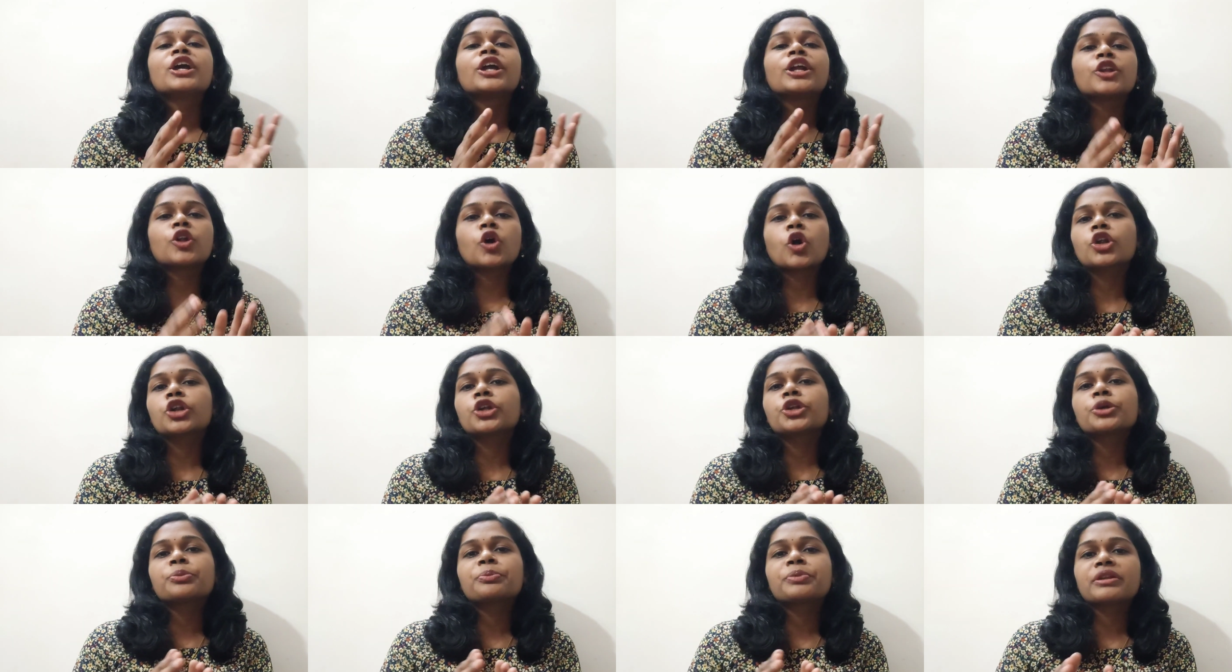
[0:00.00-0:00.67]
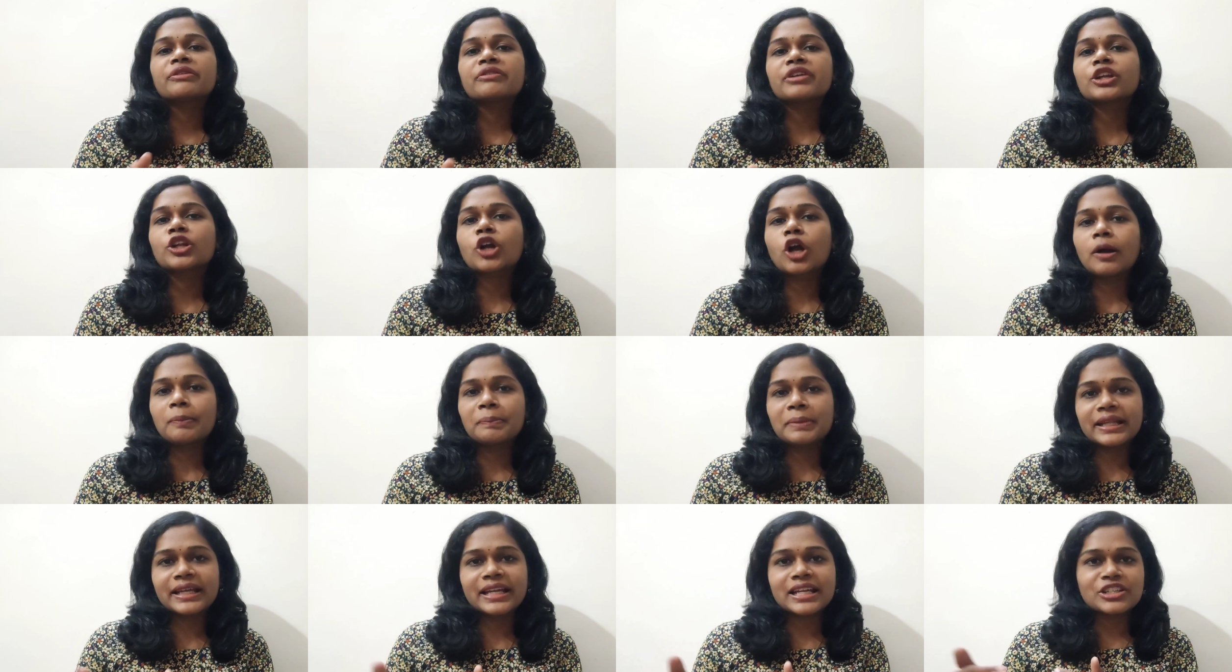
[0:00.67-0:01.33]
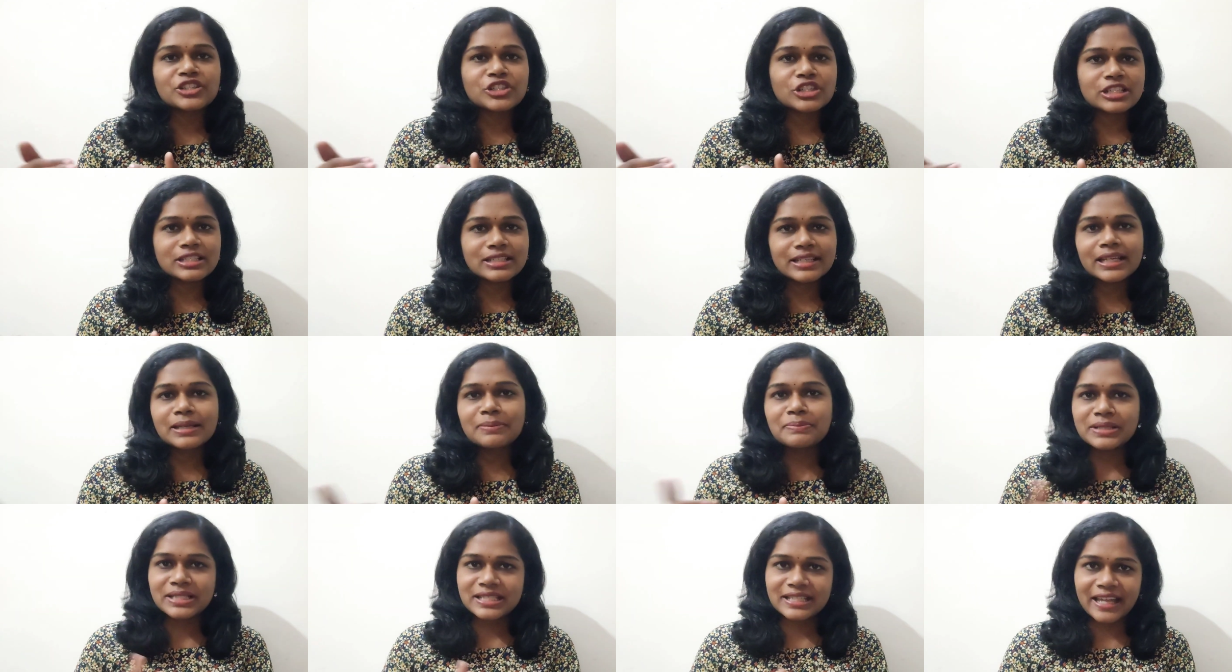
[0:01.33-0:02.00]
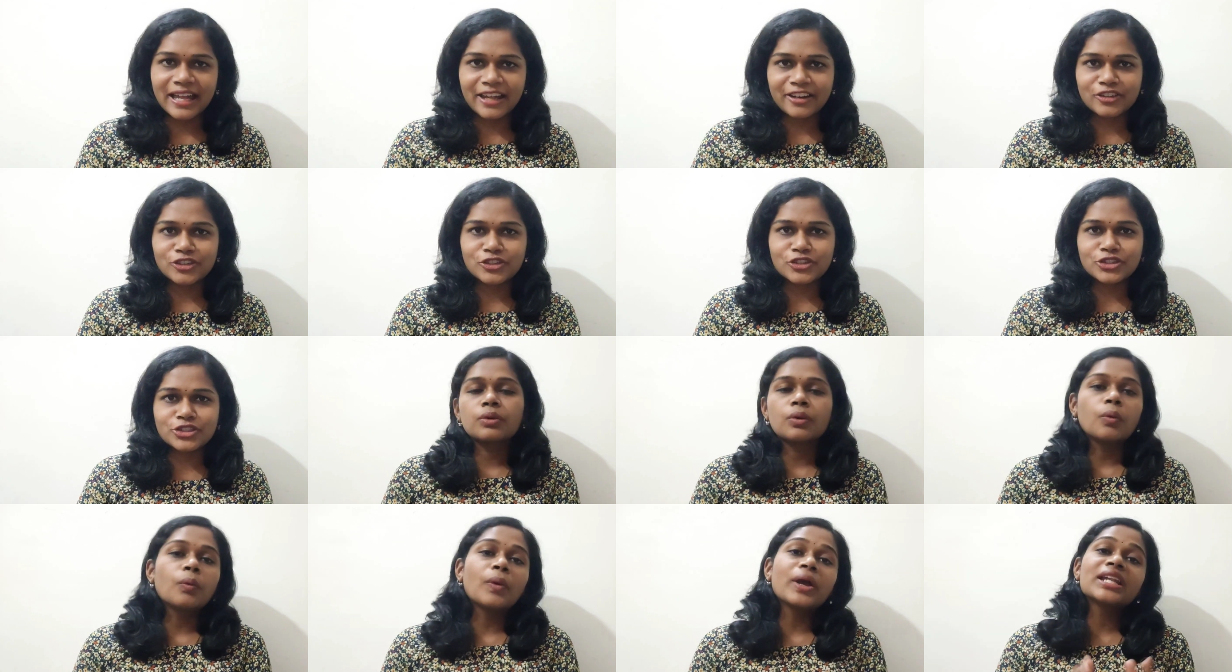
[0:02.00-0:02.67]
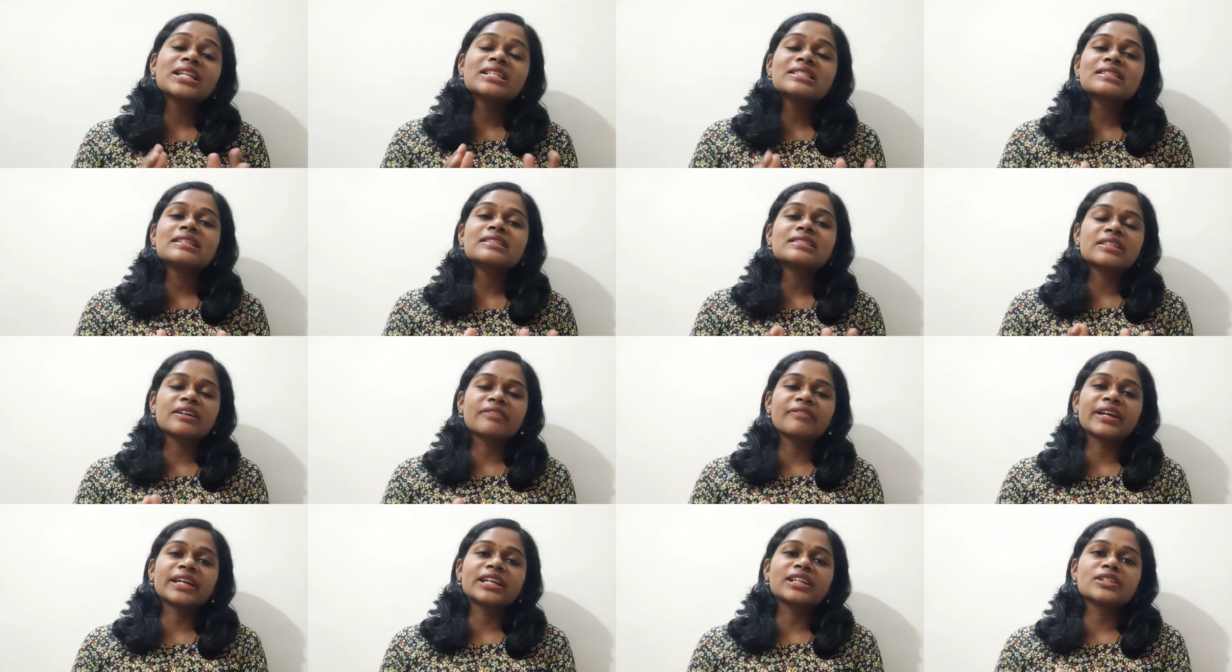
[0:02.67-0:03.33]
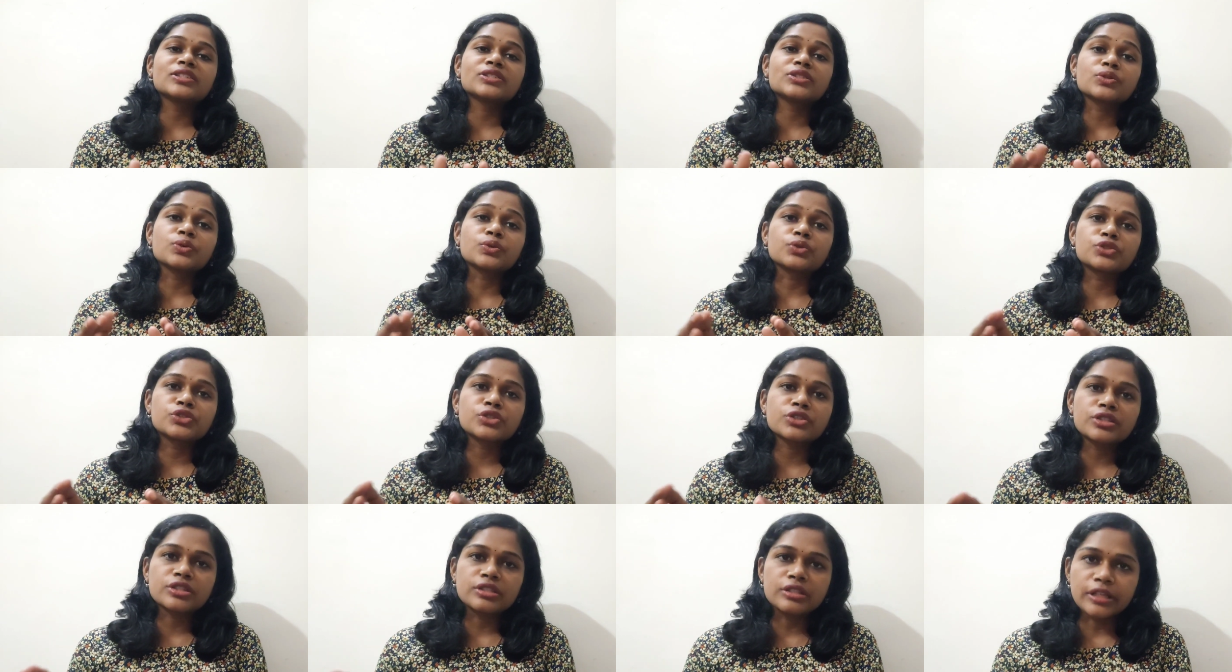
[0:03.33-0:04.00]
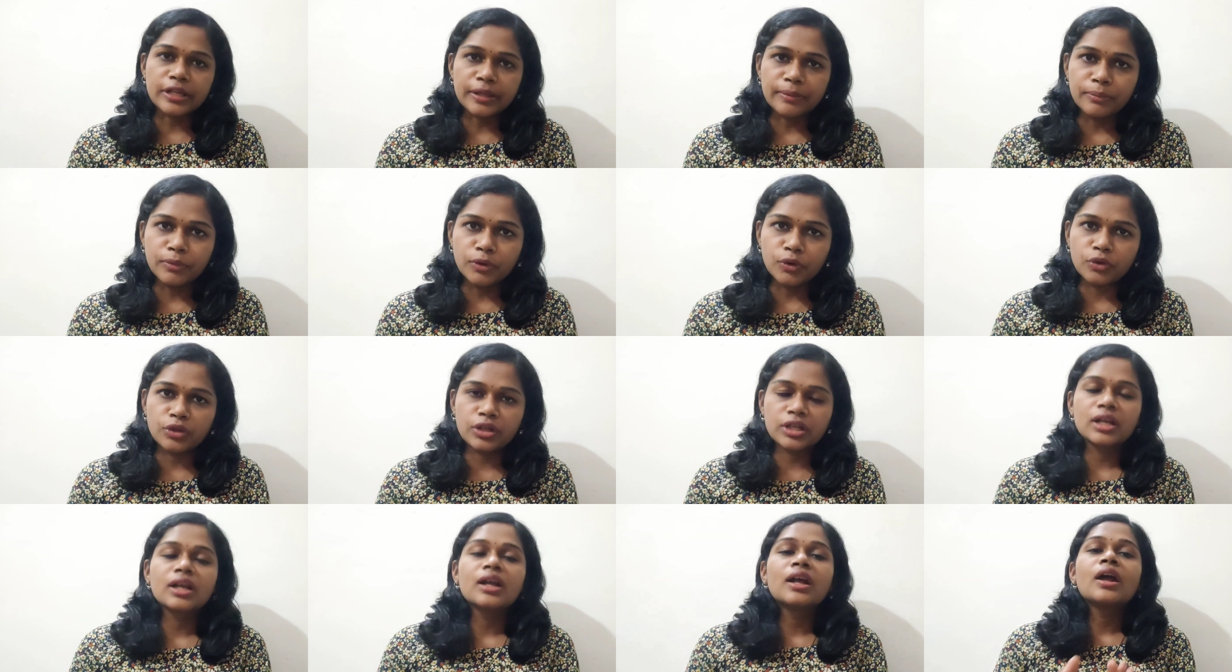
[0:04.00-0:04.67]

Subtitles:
in order to prevent complications like miscarriage. When is the cervical sutures removed?